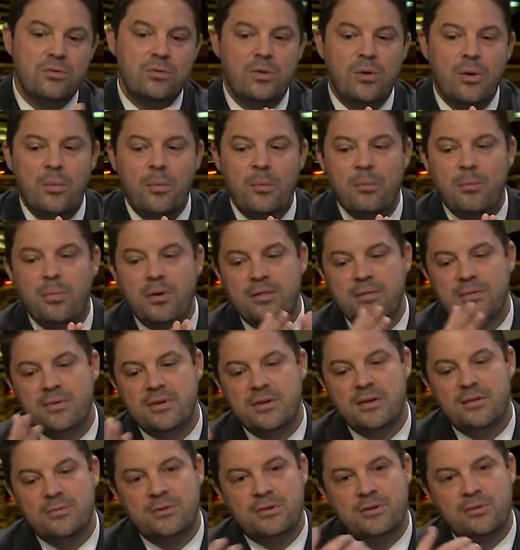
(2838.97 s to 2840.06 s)
money, but,
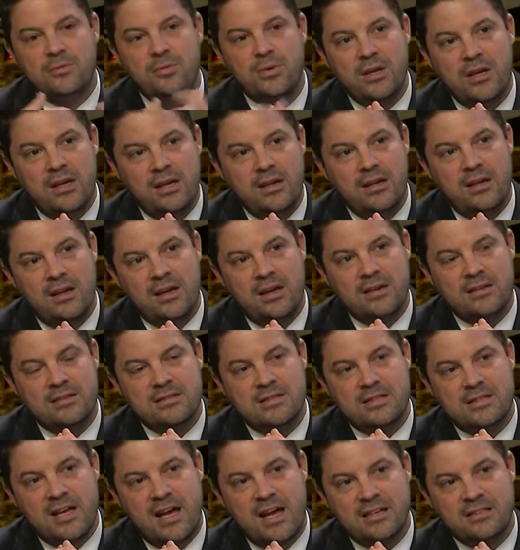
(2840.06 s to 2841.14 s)
but do we, as
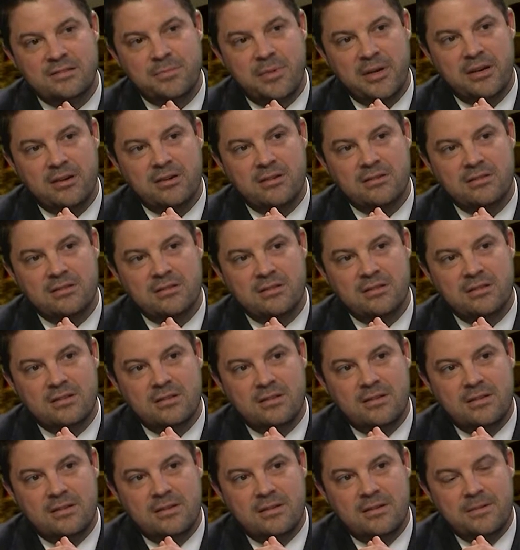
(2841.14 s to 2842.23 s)
the taxpayers,
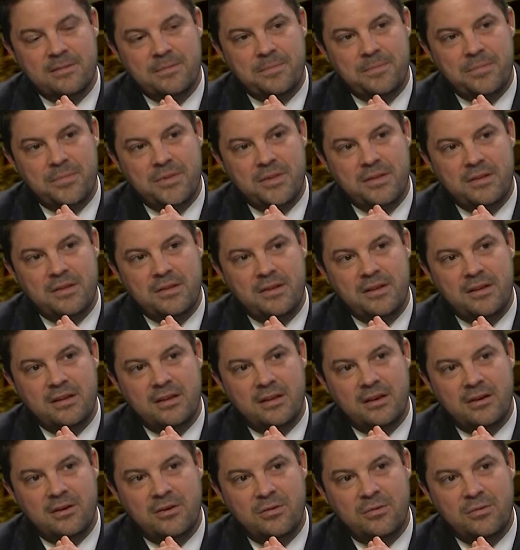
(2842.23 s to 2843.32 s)
you
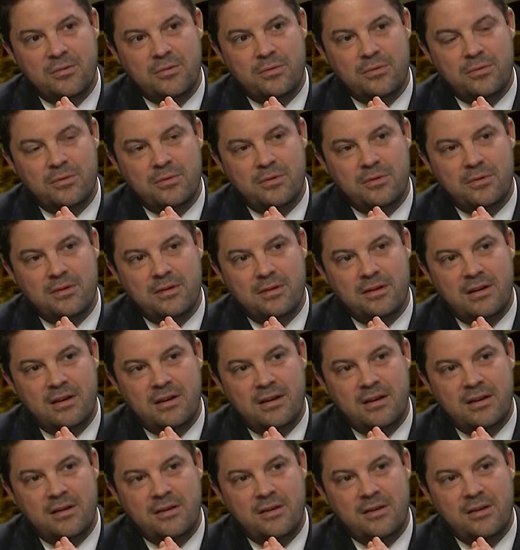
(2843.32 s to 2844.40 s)
know, uh, uh
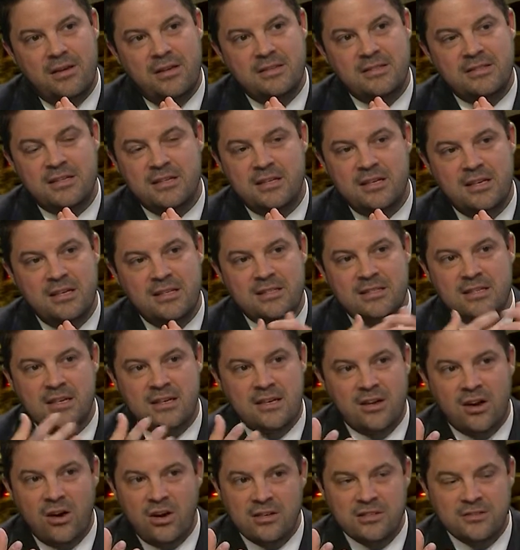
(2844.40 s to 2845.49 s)
he's gonna he's gonna
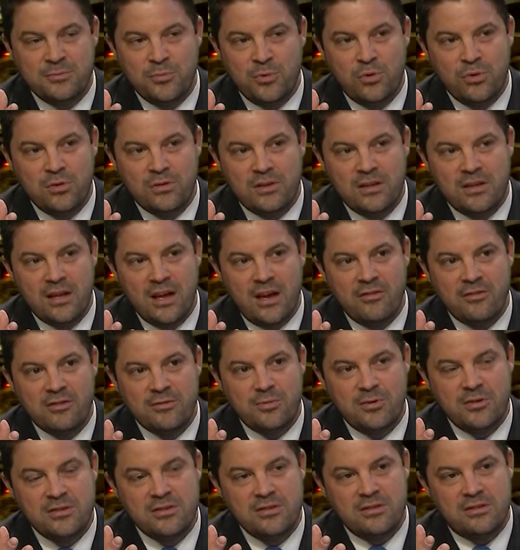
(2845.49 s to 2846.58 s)
cost more than the average
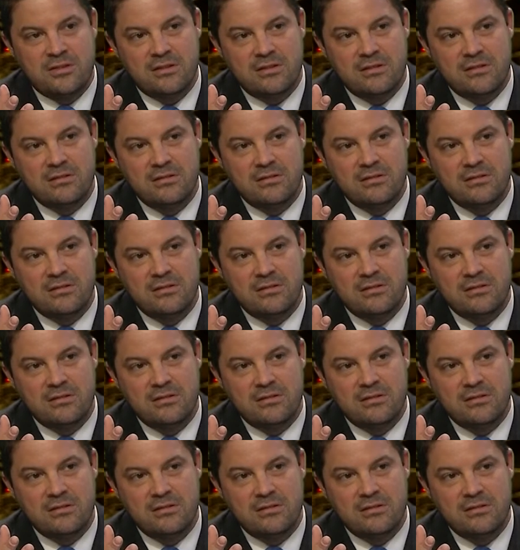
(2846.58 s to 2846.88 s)
prisoner.